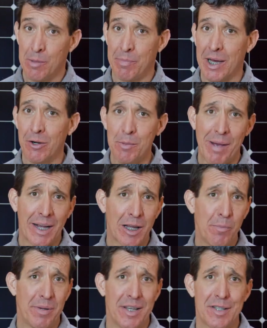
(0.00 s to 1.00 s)
Battery
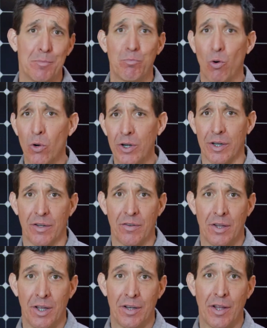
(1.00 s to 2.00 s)
backup is important
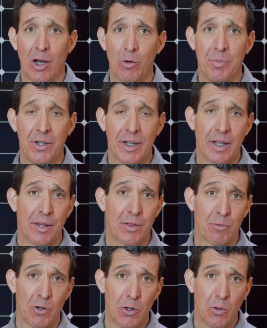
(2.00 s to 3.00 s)
to help you get
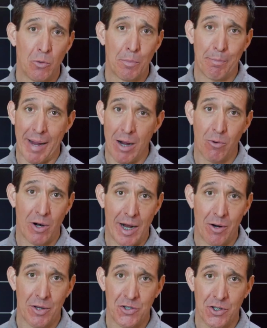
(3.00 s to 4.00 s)
through power
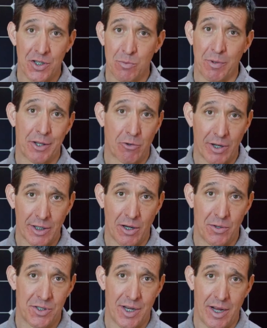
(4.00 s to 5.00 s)
outages when the grid
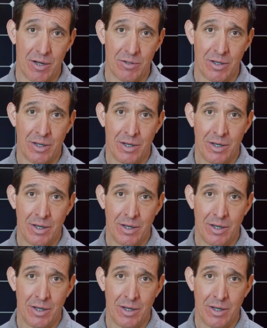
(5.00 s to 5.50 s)
goes down.